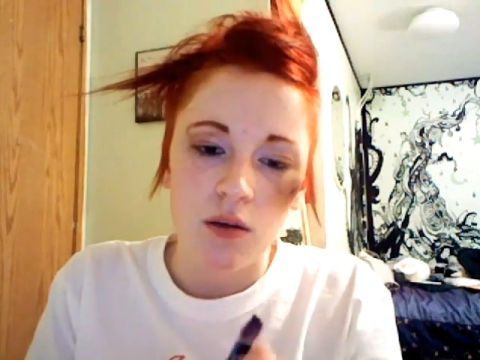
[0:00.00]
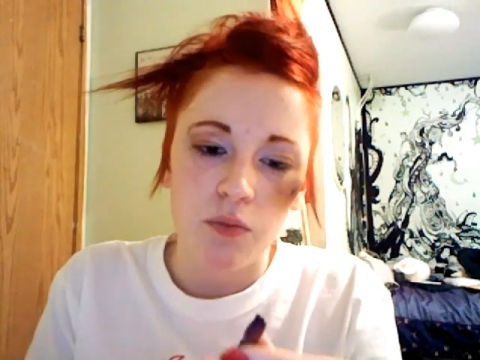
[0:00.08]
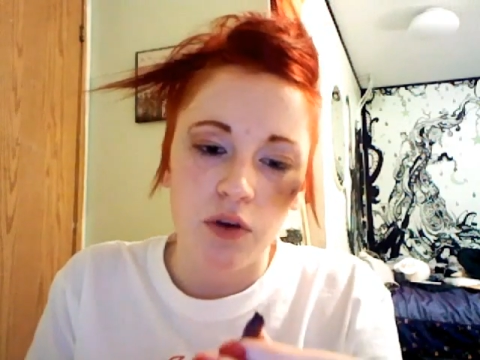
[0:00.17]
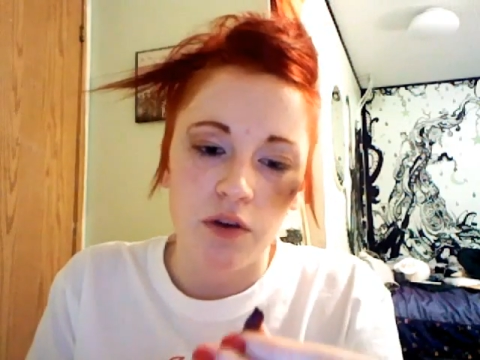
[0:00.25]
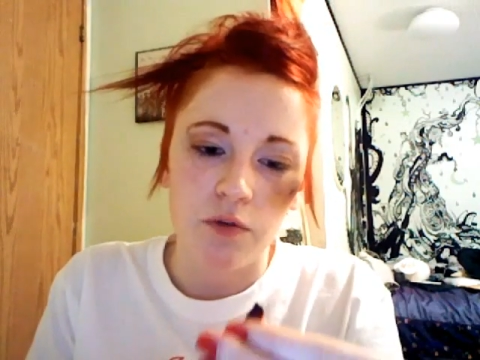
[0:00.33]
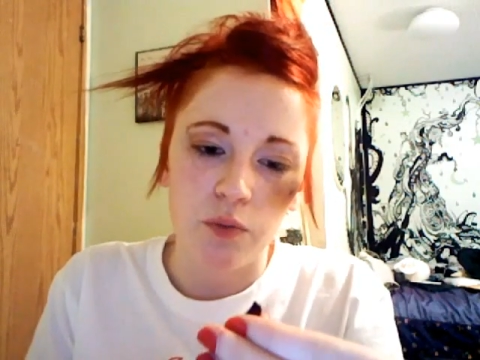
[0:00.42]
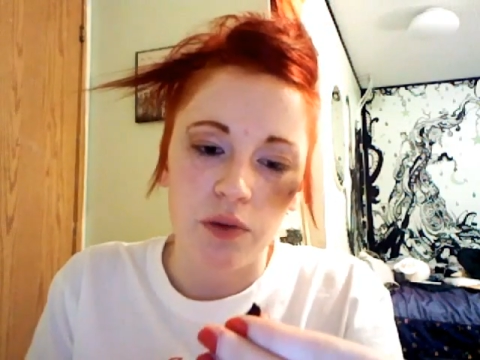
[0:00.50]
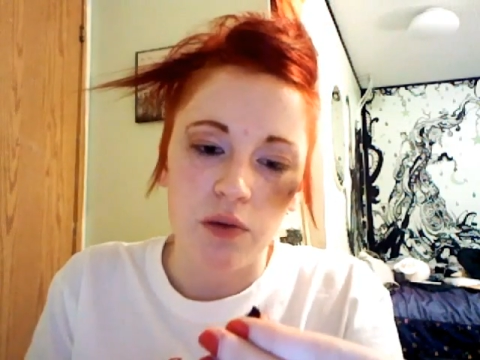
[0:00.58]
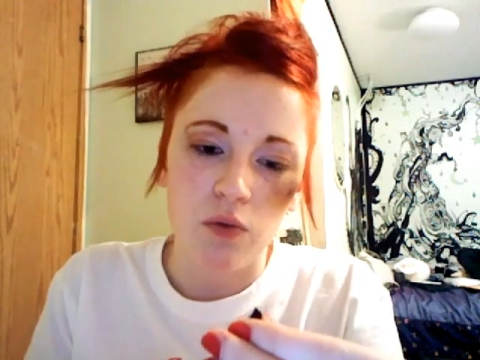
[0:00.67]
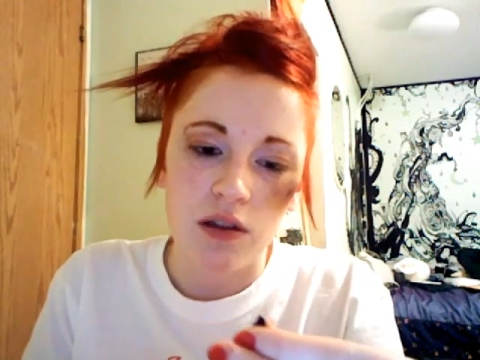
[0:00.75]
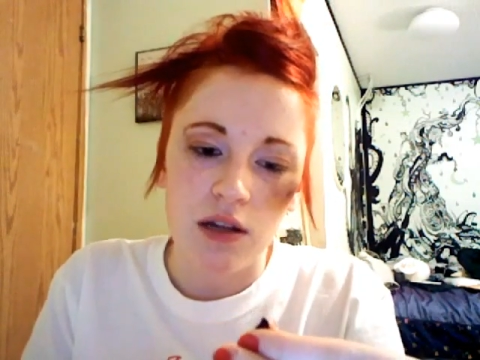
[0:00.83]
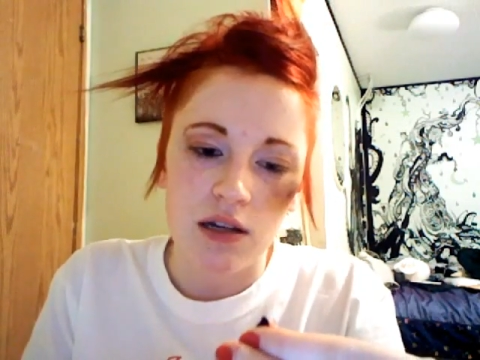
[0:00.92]
Preferably
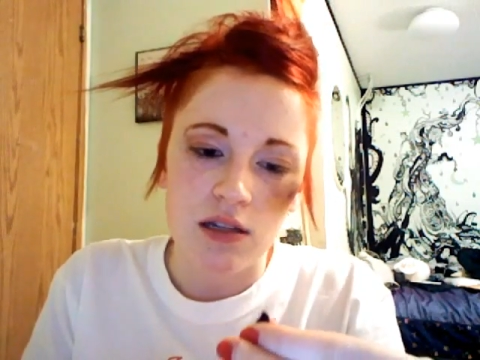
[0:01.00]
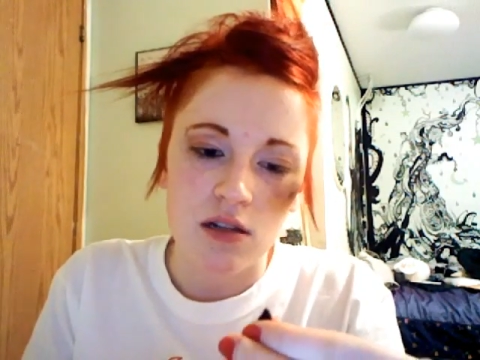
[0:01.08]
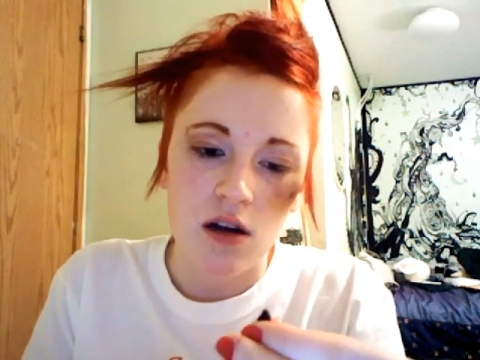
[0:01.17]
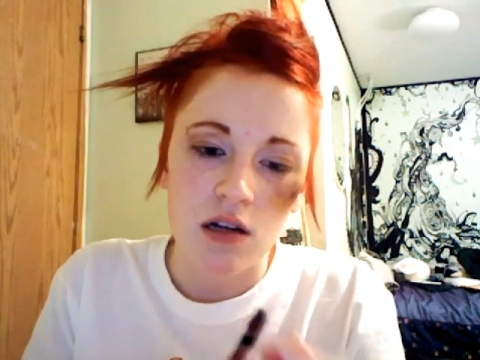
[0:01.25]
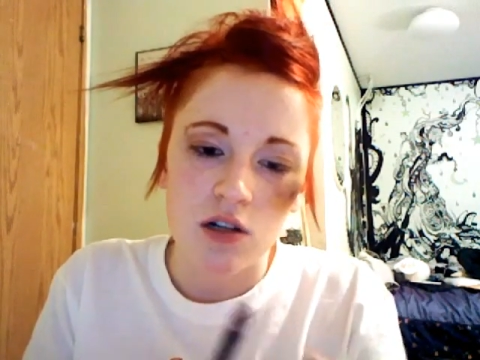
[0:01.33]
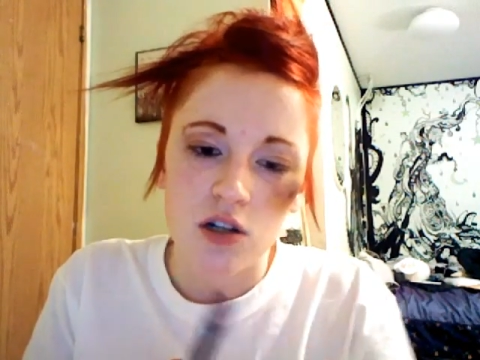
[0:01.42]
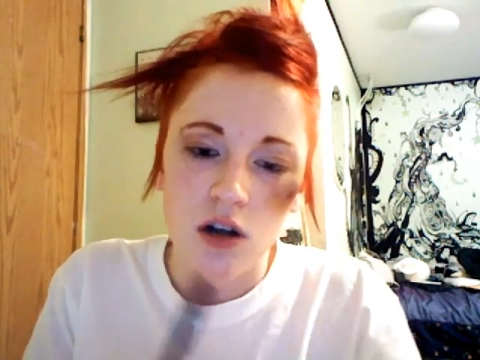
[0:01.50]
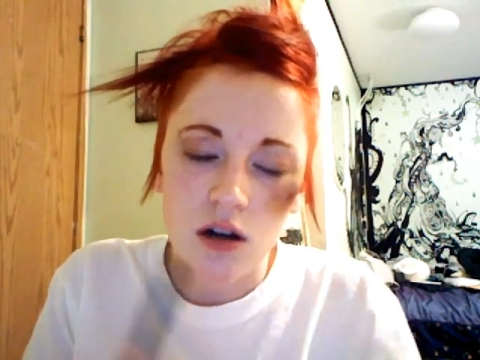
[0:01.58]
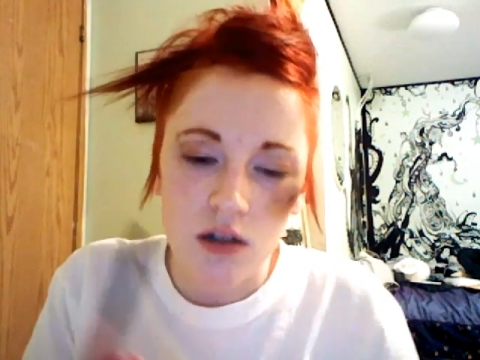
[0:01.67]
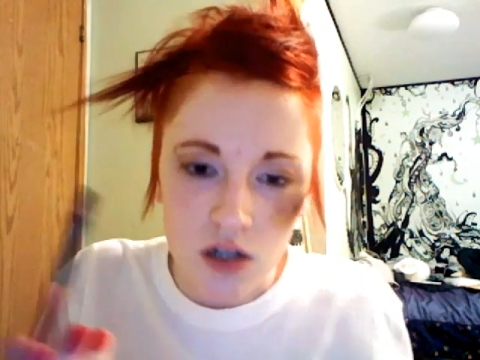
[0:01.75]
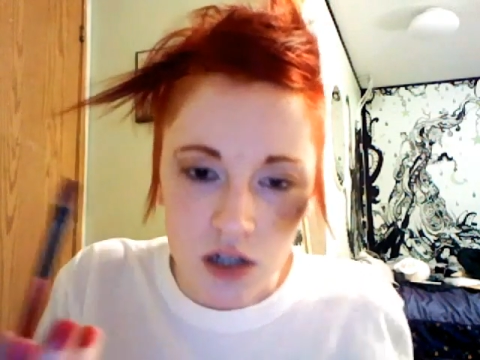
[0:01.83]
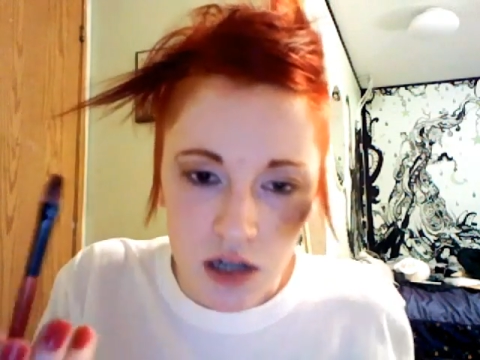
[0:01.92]
one that is not shot
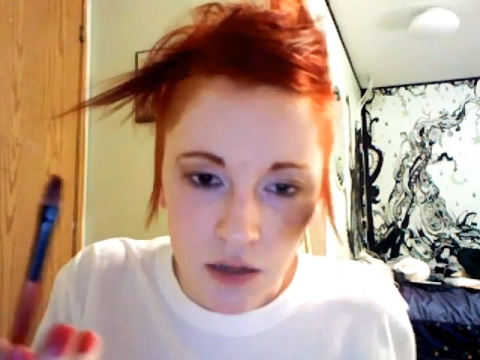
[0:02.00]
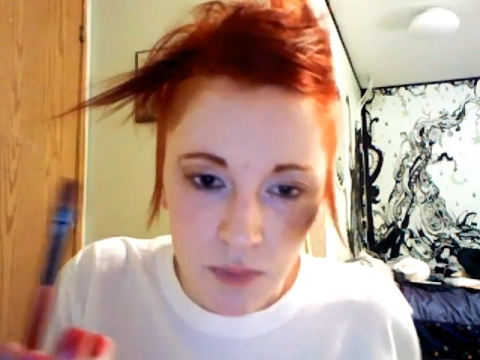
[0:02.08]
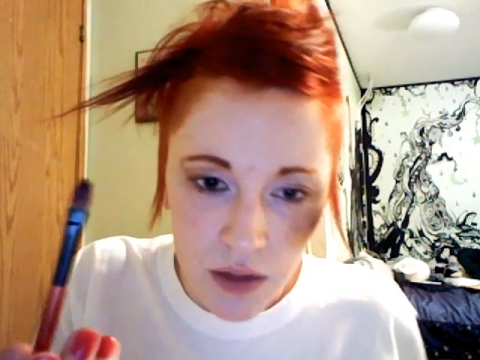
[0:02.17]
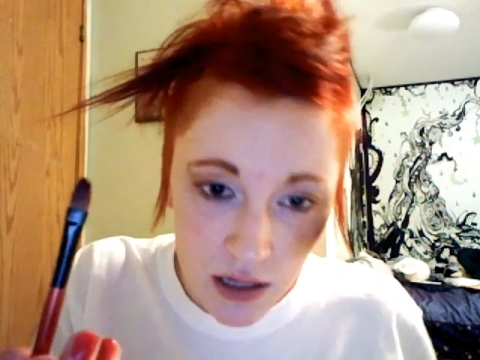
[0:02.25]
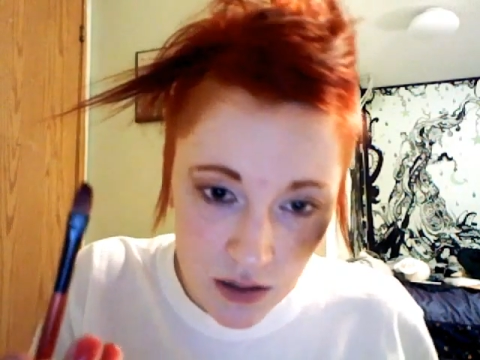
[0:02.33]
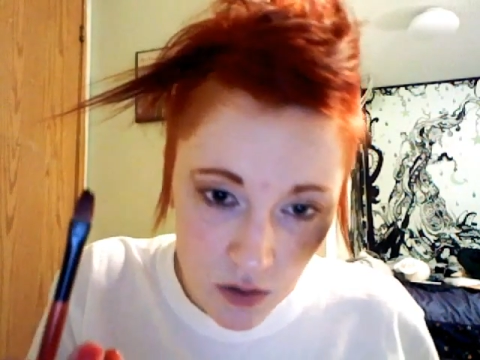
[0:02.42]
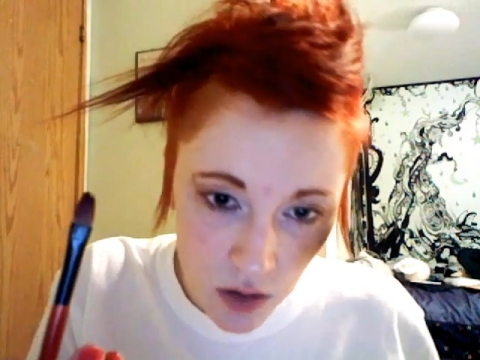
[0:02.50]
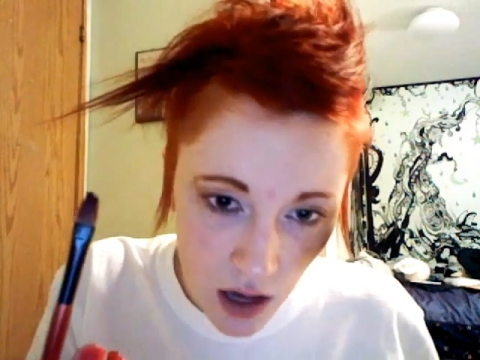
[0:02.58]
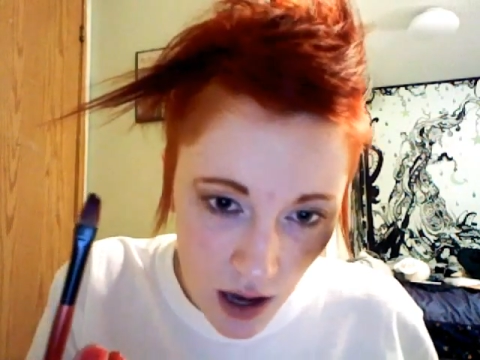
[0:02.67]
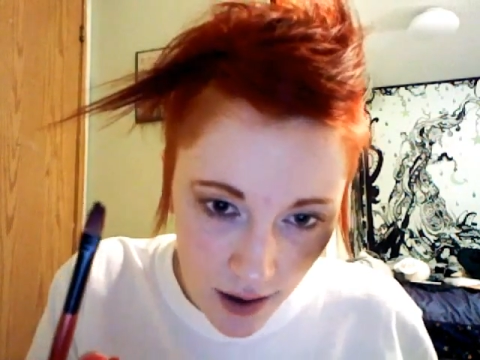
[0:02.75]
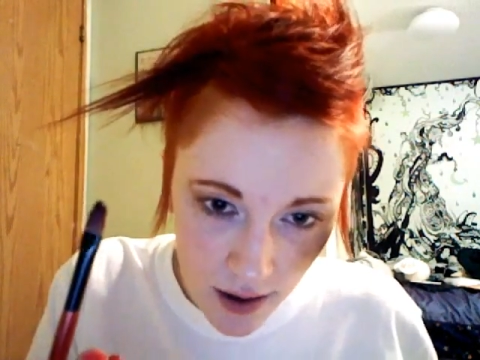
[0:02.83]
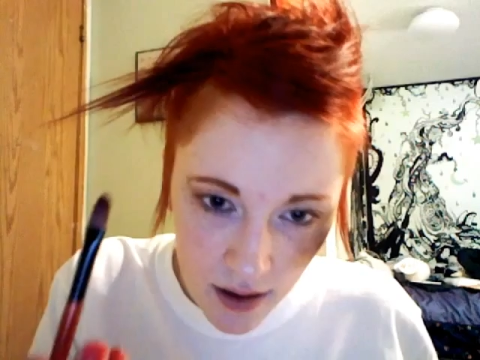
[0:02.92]
to shit, but that's okay.